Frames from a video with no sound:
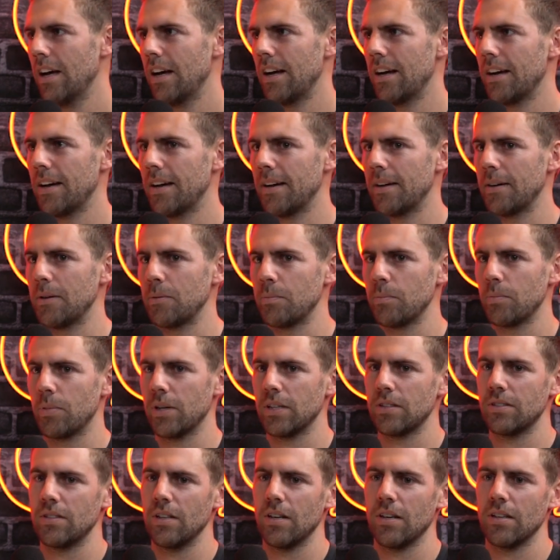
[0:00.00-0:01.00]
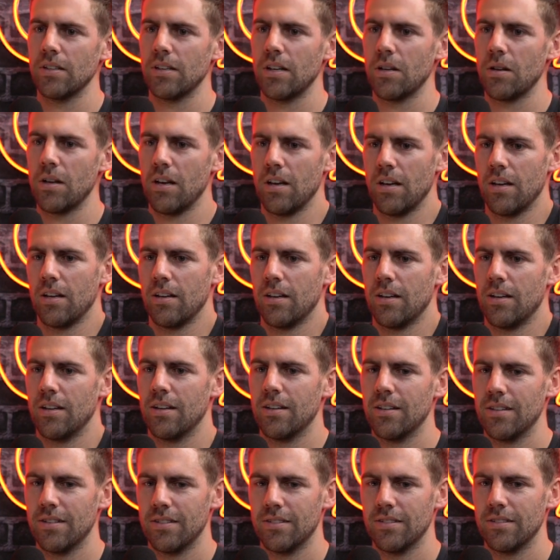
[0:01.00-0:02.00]
But yeah,
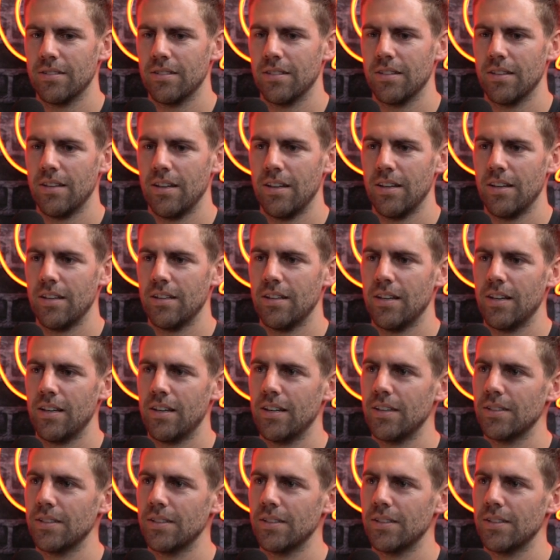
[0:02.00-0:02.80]
it